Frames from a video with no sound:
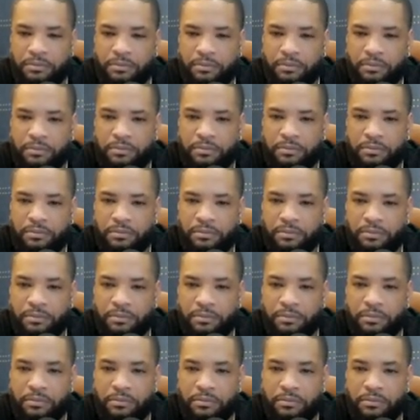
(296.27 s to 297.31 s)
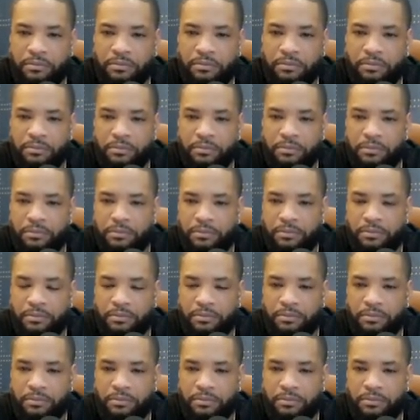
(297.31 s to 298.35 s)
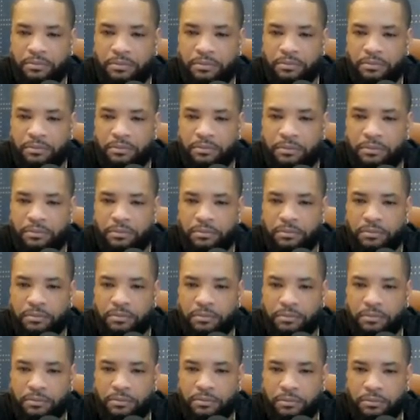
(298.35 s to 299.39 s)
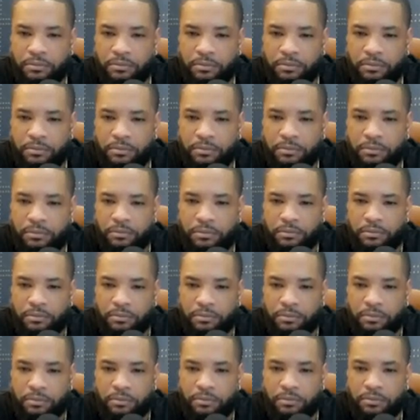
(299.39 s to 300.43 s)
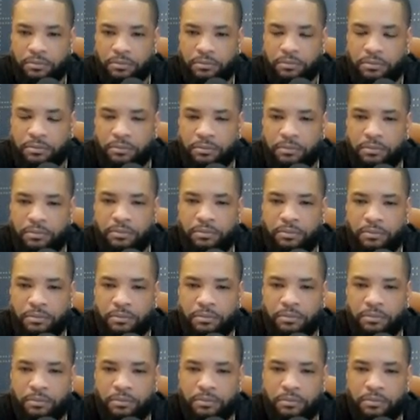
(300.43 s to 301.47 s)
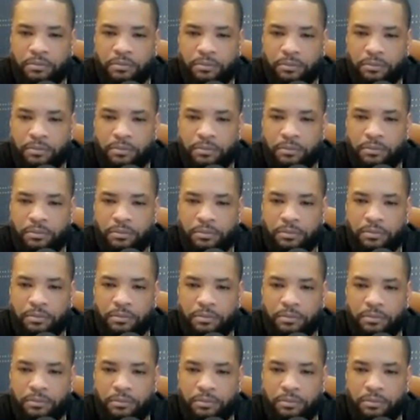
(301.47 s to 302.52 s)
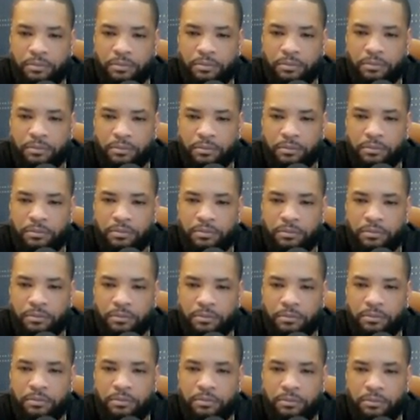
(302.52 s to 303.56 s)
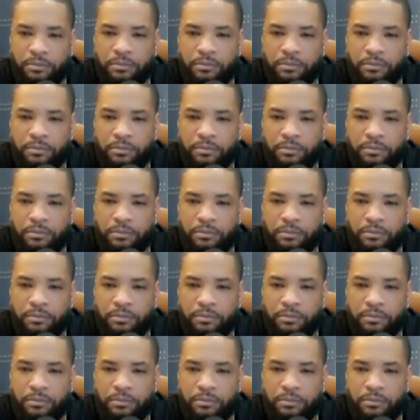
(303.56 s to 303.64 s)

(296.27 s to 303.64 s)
The person shown says nothing.